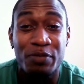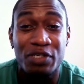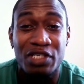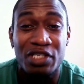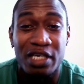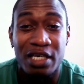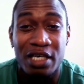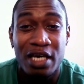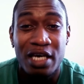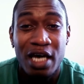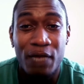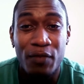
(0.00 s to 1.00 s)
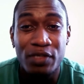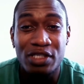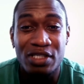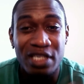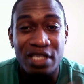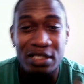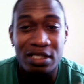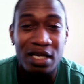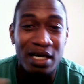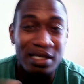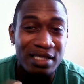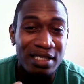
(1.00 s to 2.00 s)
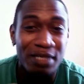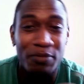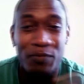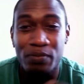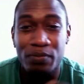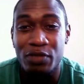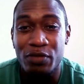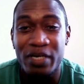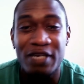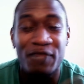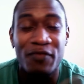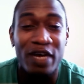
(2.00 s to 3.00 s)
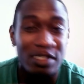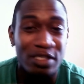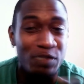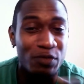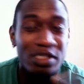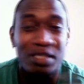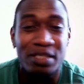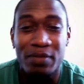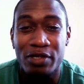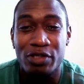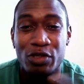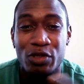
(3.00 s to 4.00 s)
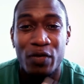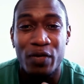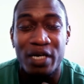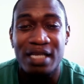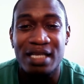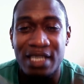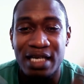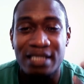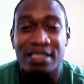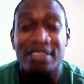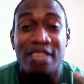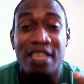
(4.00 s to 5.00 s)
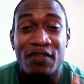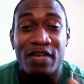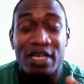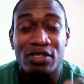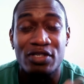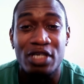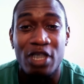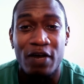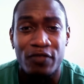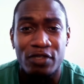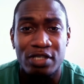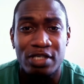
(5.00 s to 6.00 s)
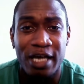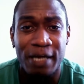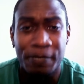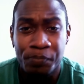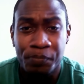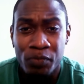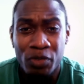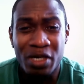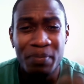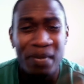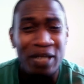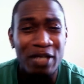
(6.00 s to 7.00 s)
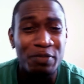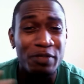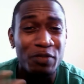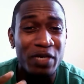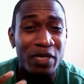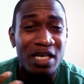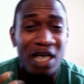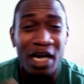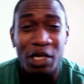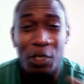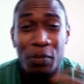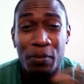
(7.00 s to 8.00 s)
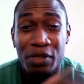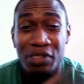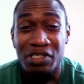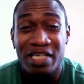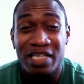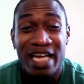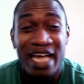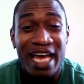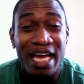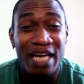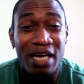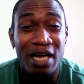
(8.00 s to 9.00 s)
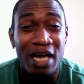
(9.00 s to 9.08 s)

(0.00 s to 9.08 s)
Sync, which syncs content between devices, which is similar to what the NEXUS 7 actually offers. Now, you can bounce between audiobooks and